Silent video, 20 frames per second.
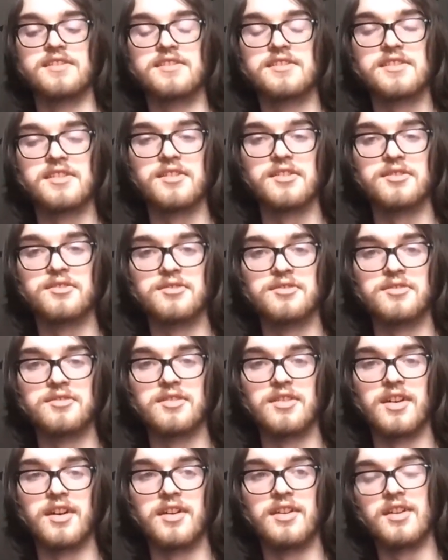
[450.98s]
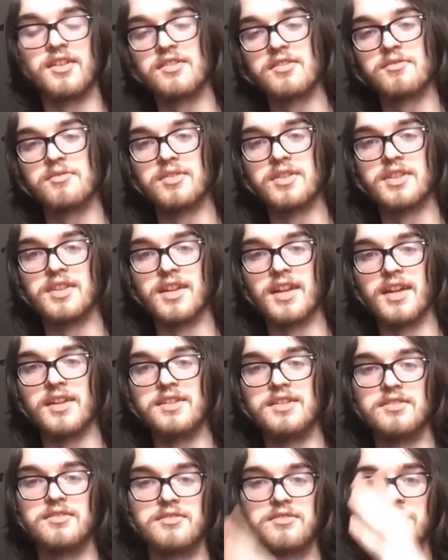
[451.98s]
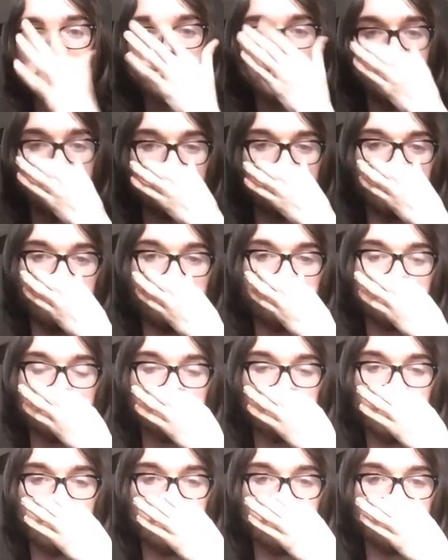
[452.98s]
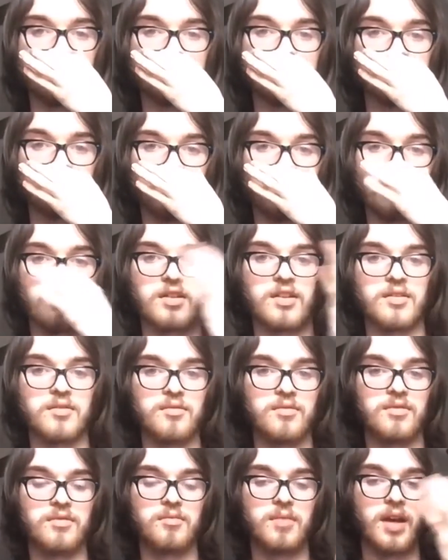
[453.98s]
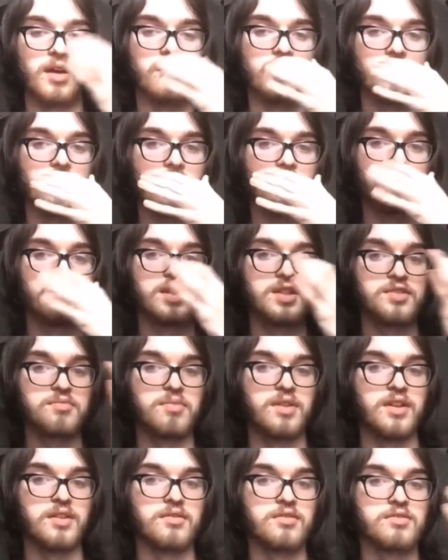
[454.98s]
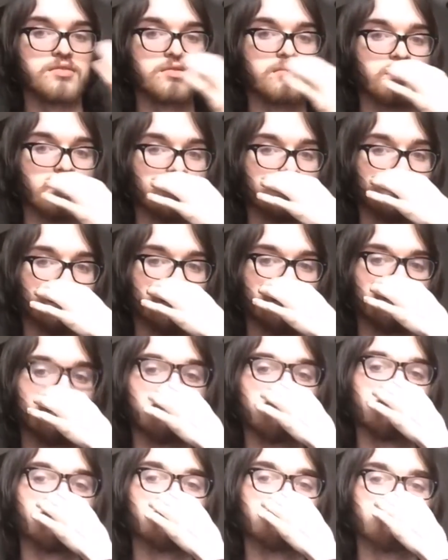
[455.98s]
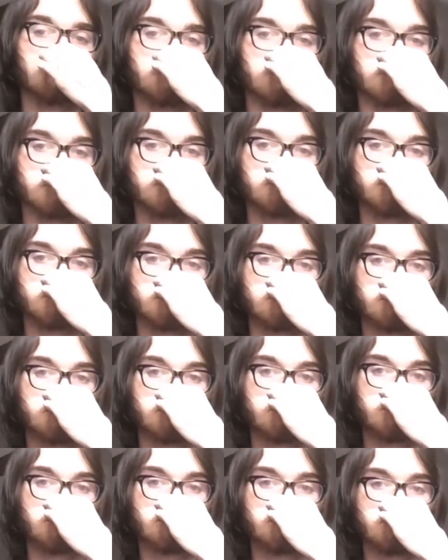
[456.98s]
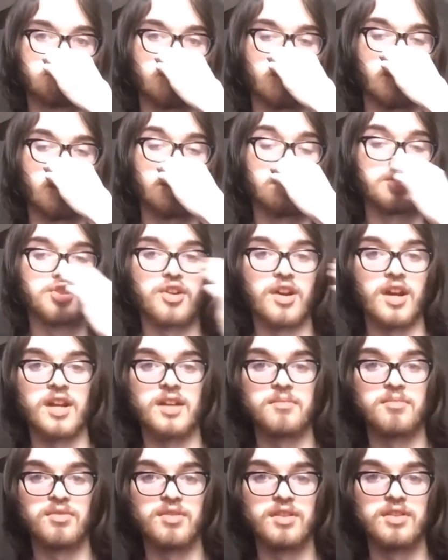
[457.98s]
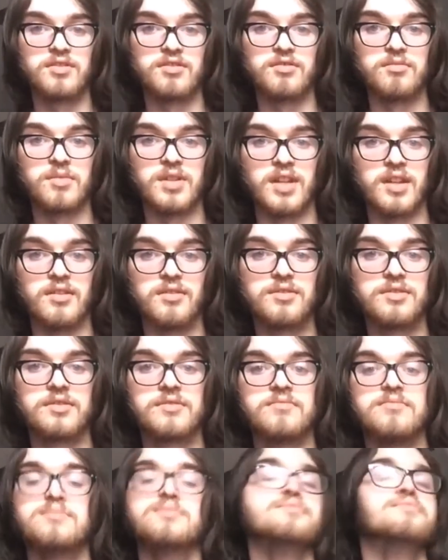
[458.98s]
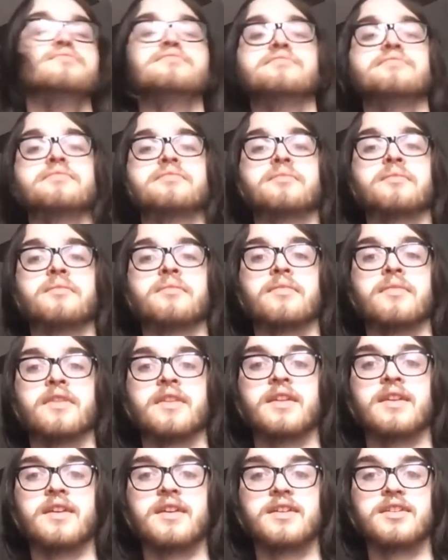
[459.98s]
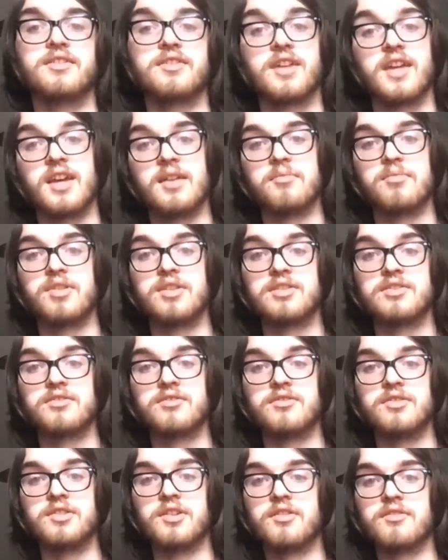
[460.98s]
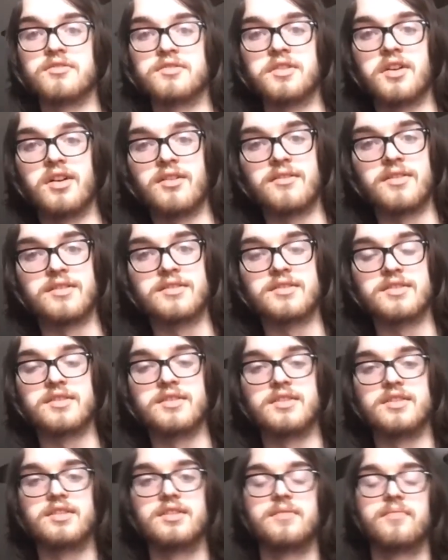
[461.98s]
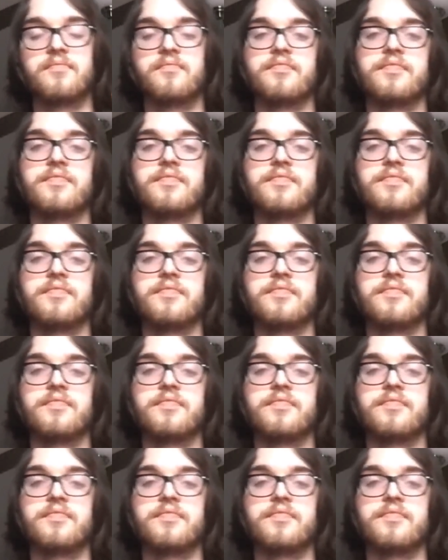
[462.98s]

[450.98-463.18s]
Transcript: So another one that I do is I pinch my nose with my fingers and try to breathe through my nose. You can't breathe through your nose, obviously.